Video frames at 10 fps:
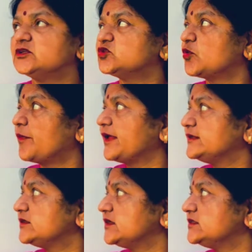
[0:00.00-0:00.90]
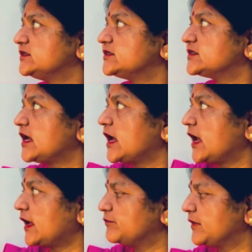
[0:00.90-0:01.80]
for my latest
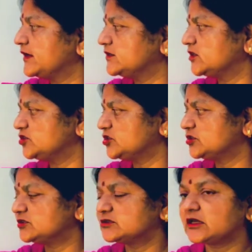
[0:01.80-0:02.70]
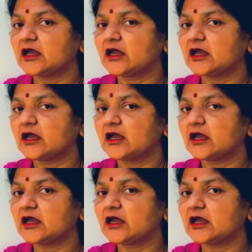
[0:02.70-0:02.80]
notification